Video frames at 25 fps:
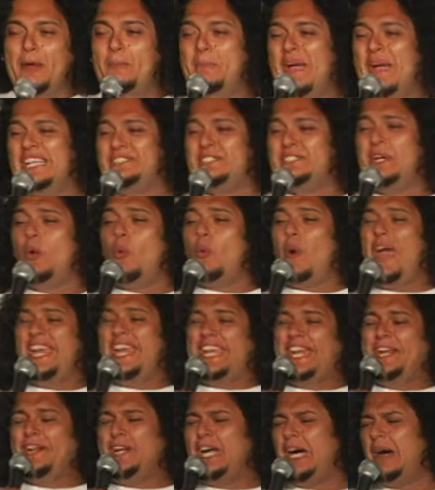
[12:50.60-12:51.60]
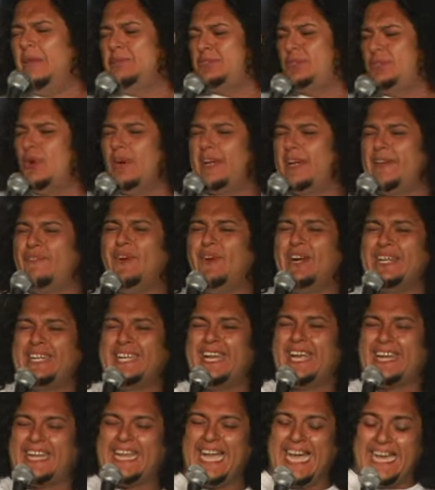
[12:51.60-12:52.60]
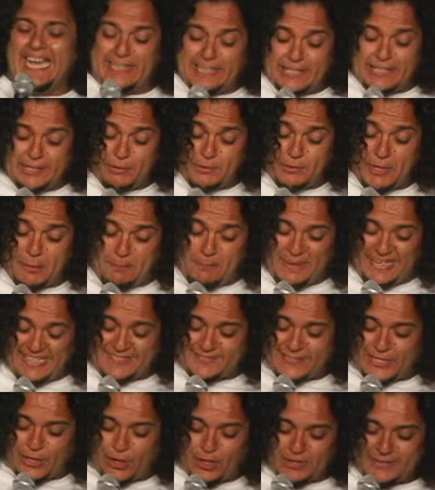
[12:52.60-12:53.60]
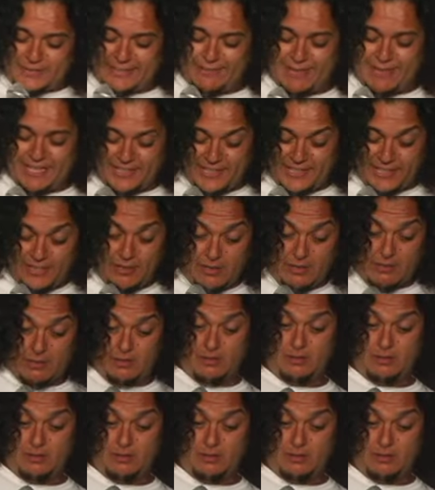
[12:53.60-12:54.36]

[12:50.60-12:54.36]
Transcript: Imagine waking up to a cat litter with a big set there, right there.